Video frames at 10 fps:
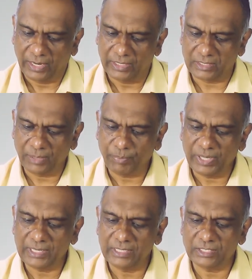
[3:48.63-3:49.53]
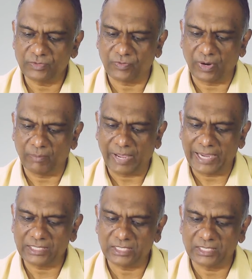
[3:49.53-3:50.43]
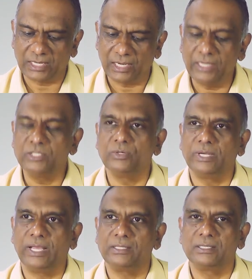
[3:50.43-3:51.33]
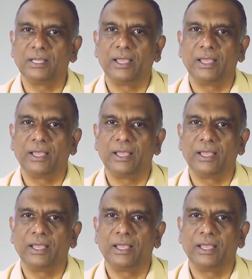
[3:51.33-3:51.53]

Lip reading: is repentance from acts that lead to death